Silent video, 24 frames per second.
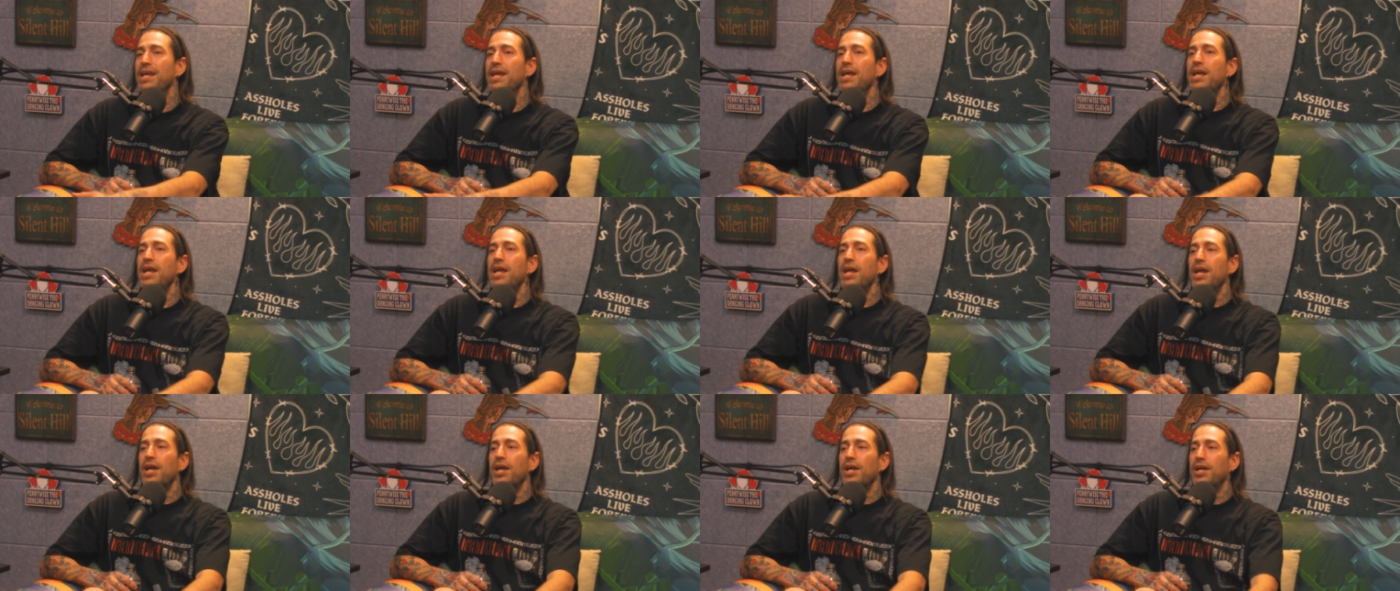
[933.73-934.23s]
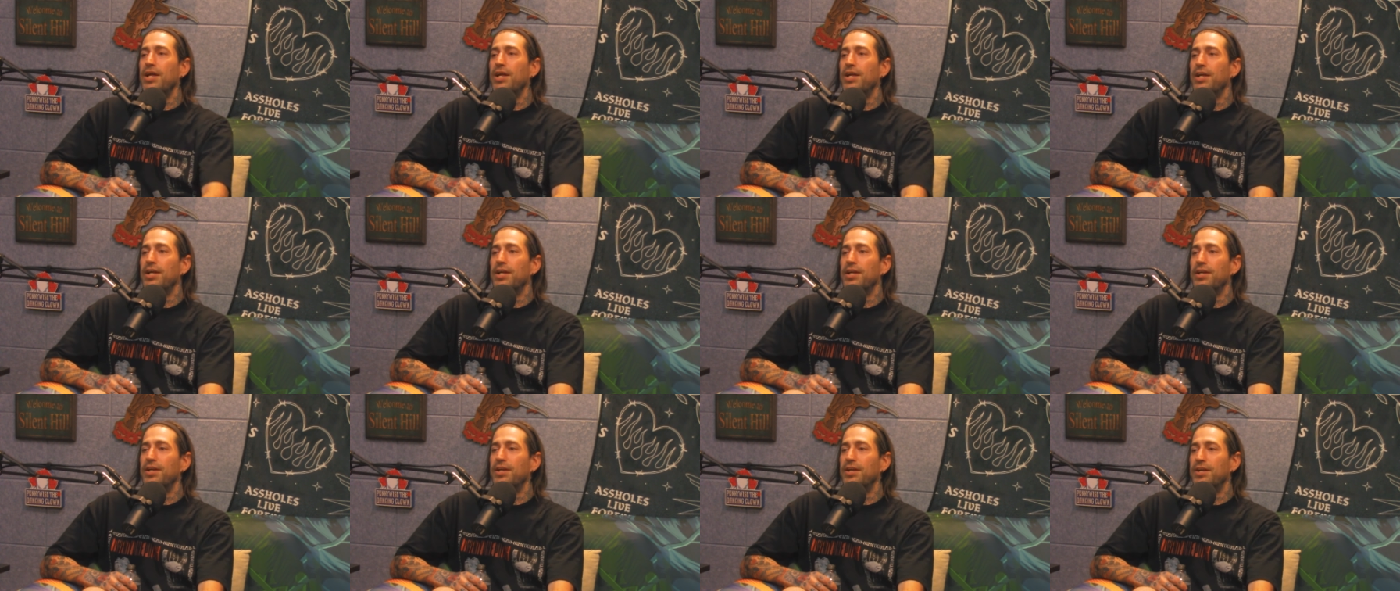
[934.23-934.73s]
unless if
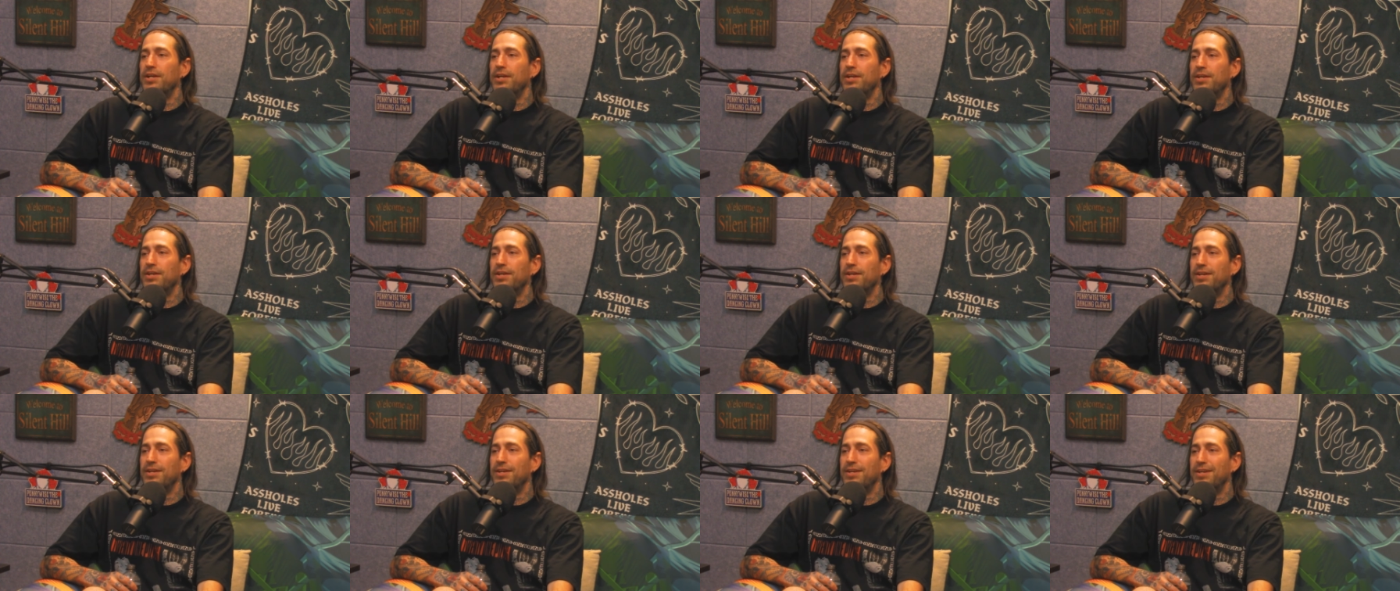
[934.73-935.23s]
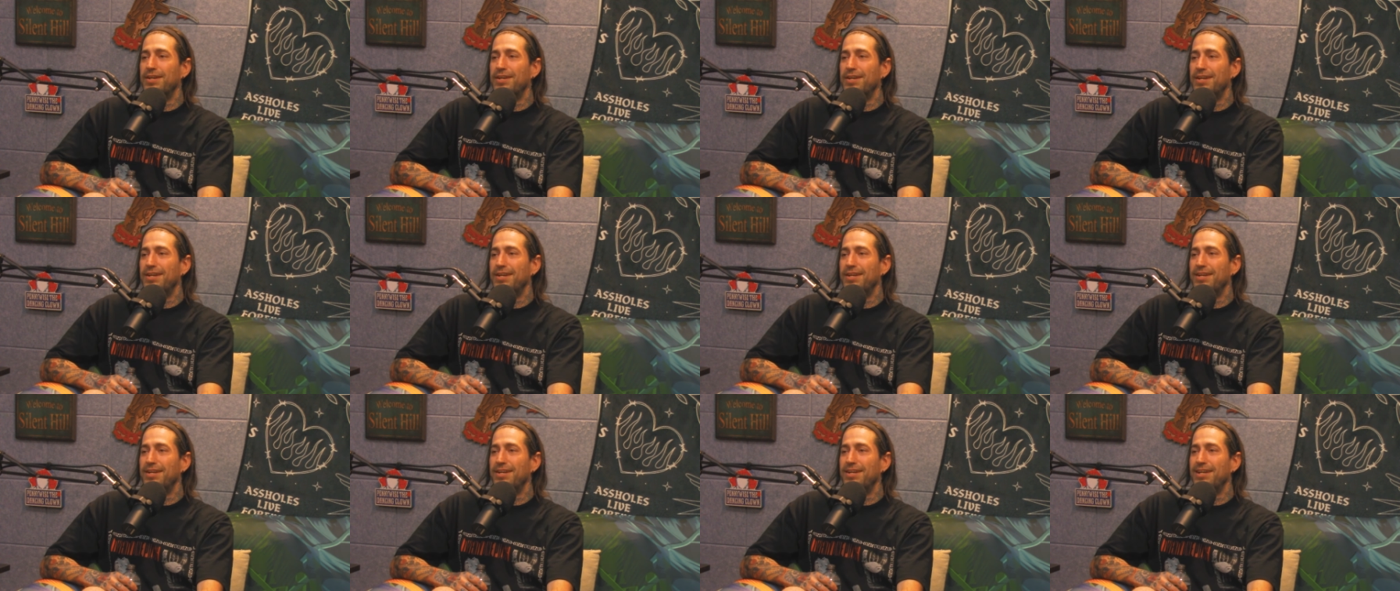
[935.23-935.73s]
they're that or a
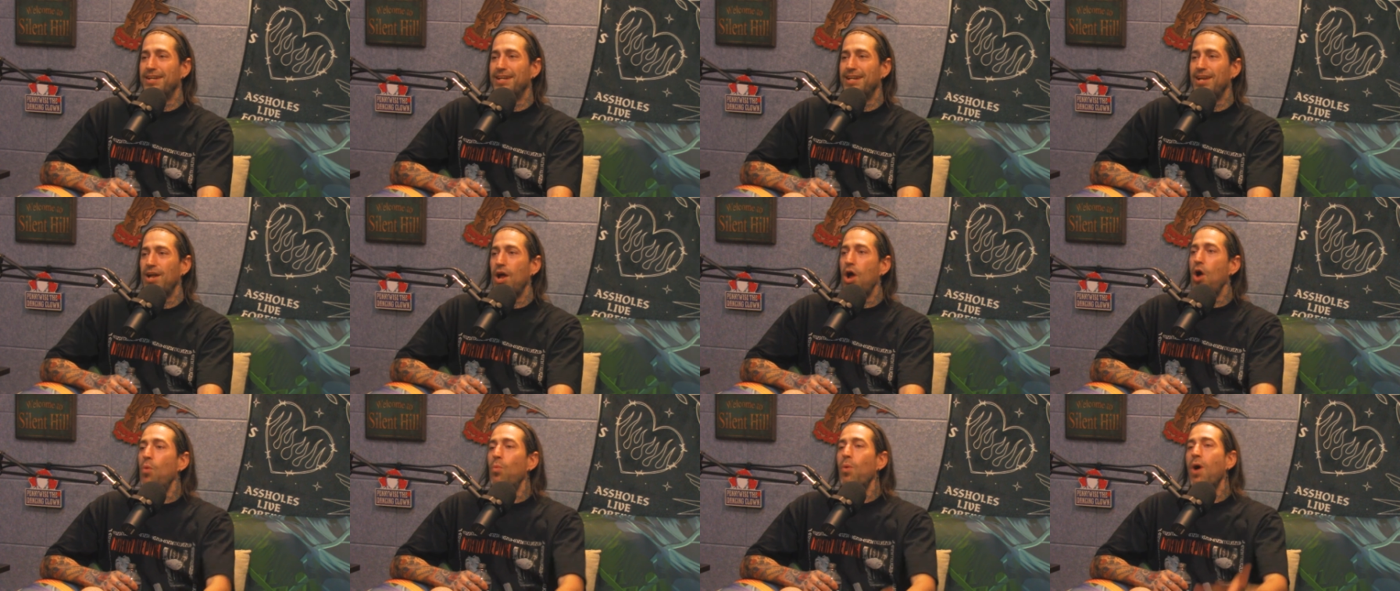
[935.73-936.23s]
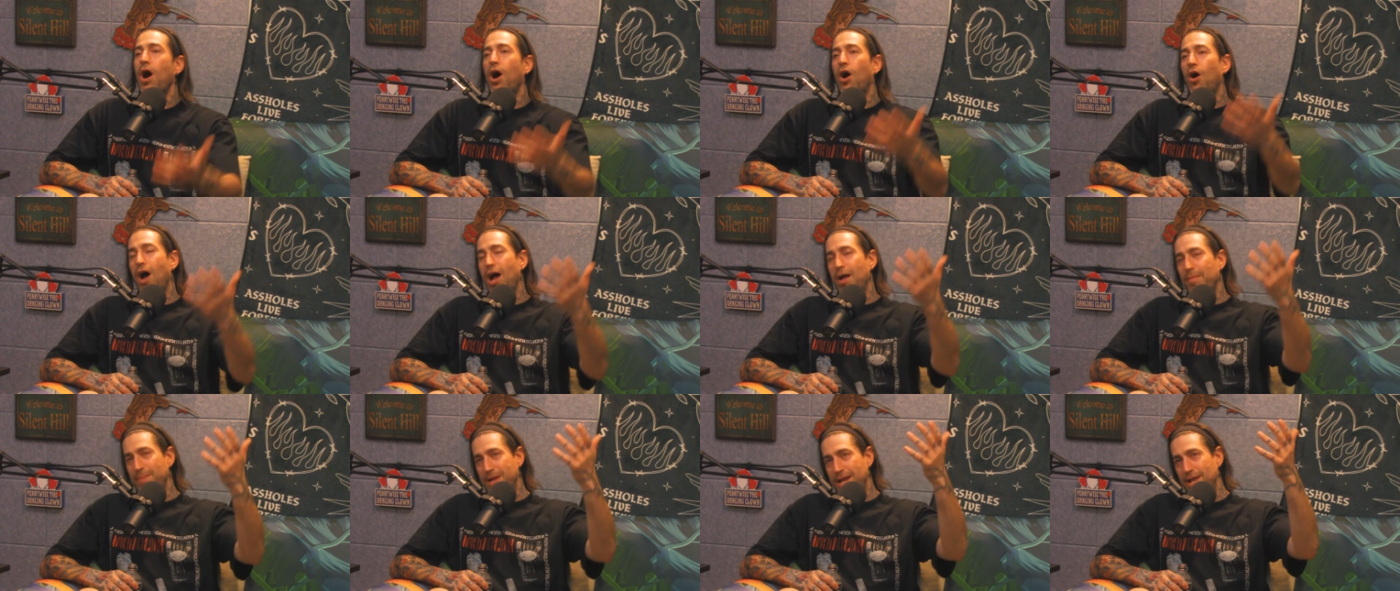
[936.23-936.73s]
glutton for pain. You know,
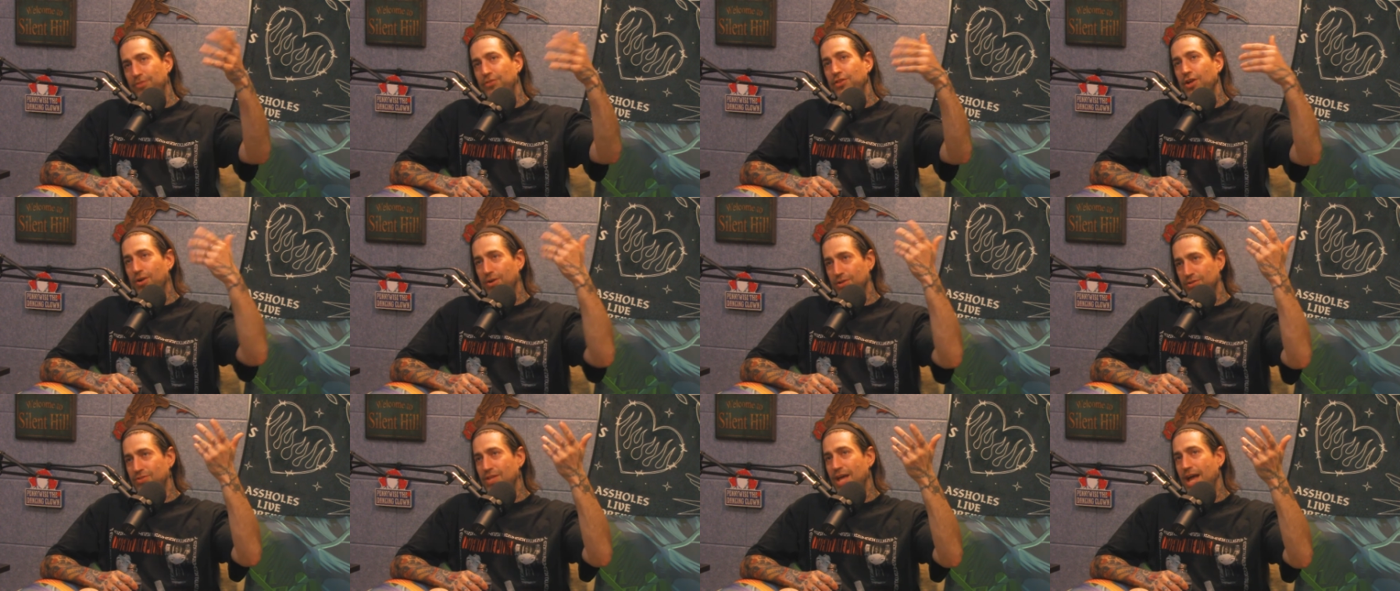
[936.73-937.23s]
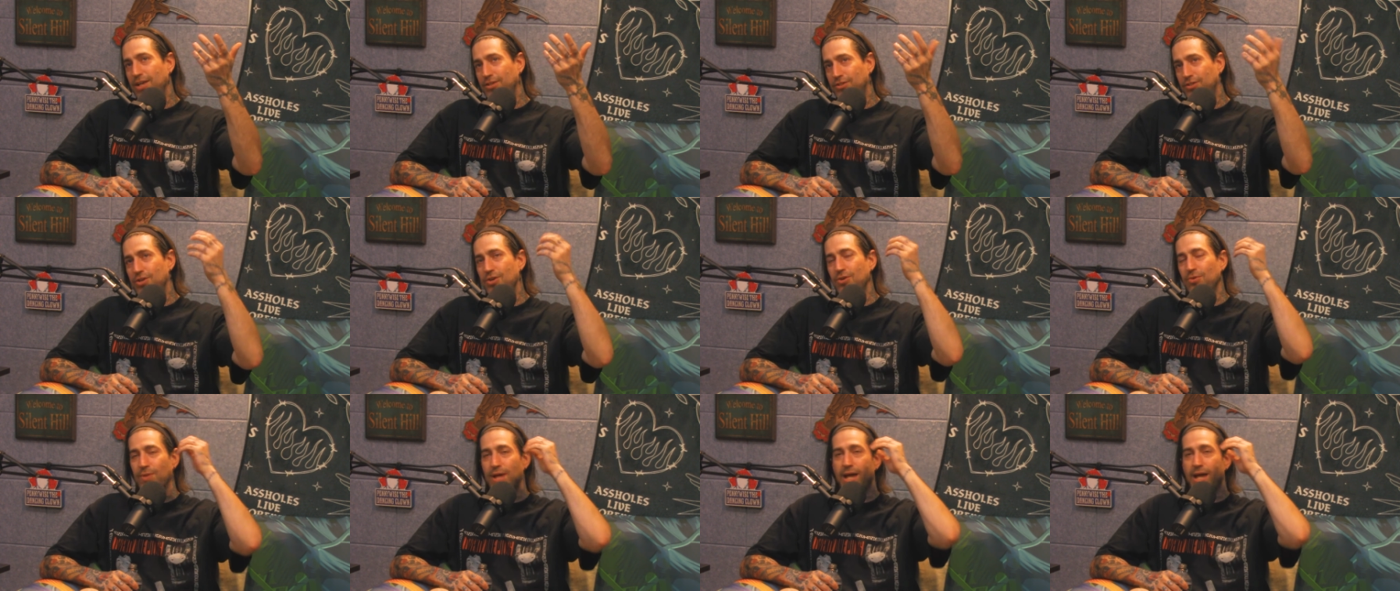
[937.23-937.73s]
well, I mean, there is that too.